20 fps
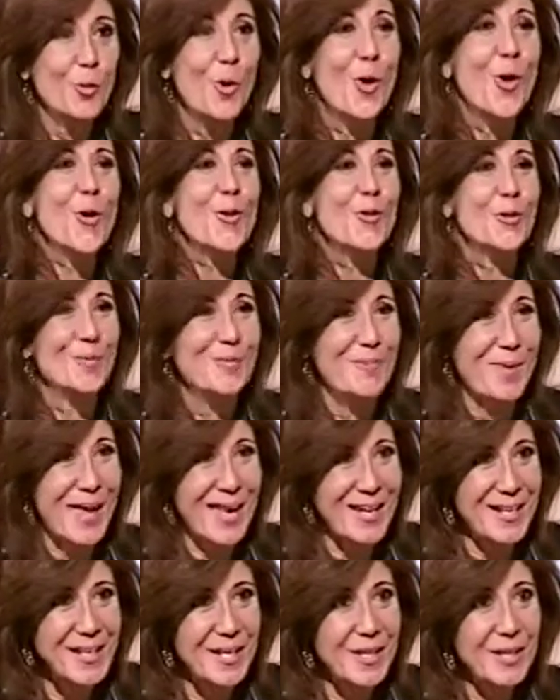to more
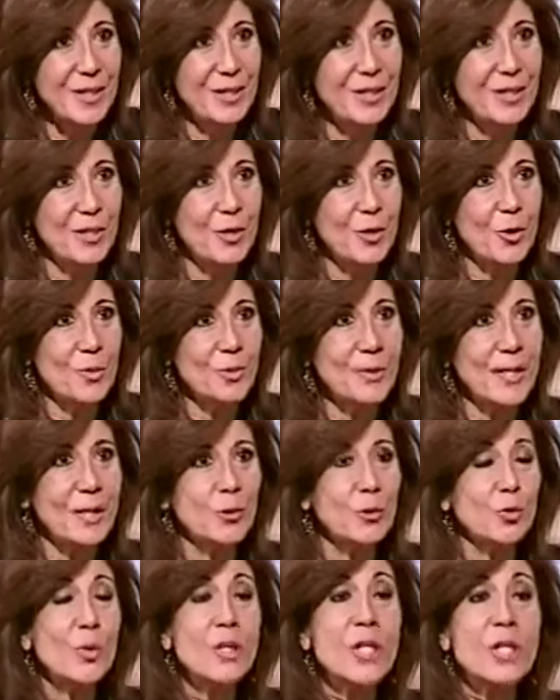men. You know
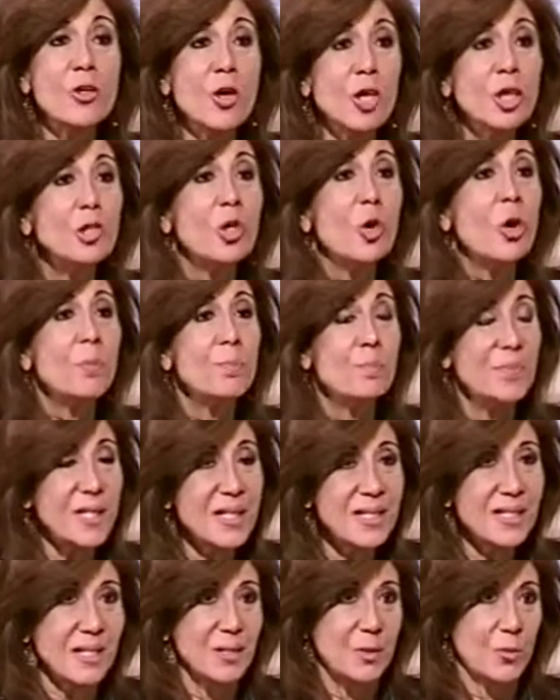that we're not
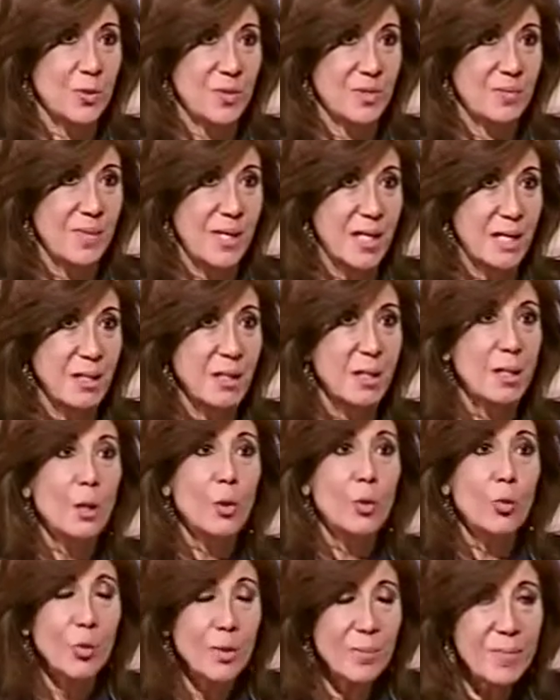competing with men.
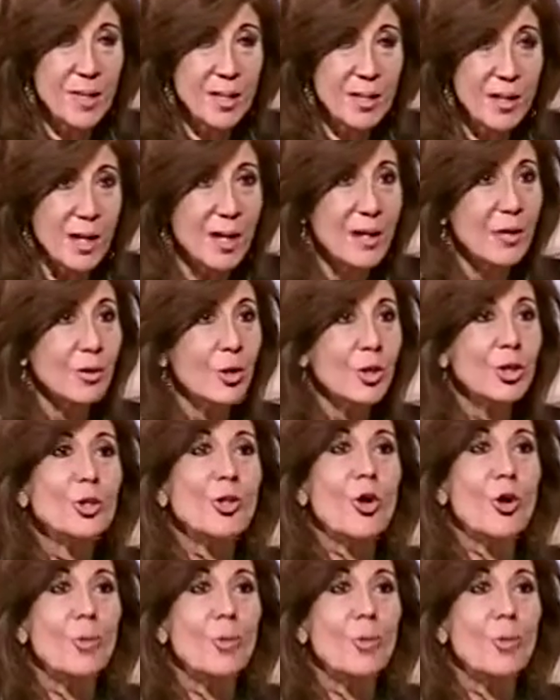Women are not